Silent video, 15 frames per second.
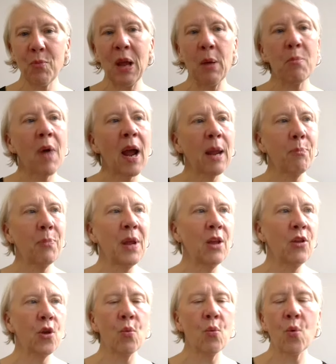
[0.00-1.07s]
It might be
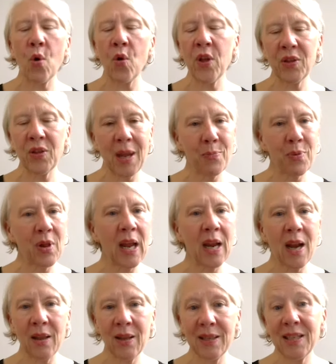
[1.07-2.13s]
the role that they played
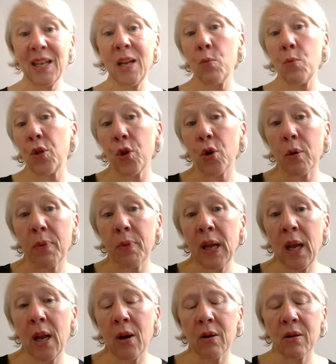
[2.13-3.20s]
on the team with their
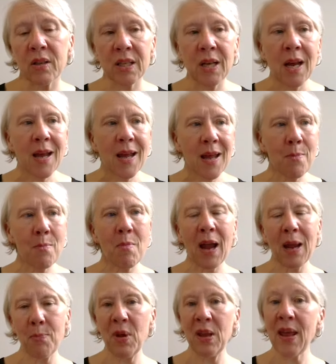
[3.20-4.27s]
peers. It
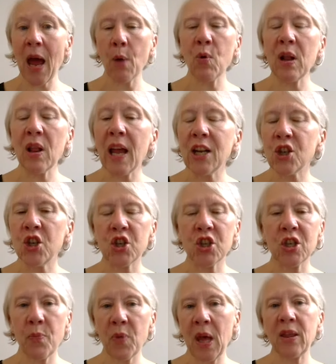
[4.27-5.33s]
might be that
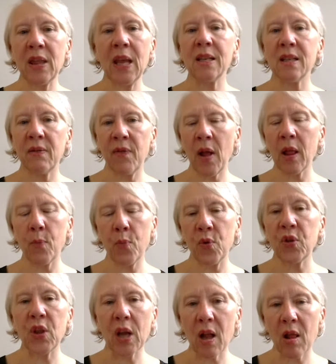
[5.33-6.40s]
relationship that they develop
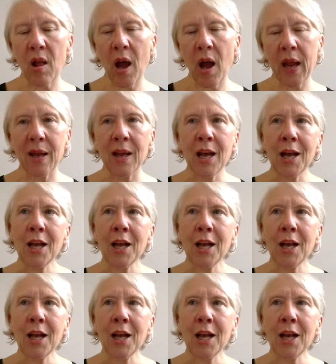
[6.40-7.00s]
with the client.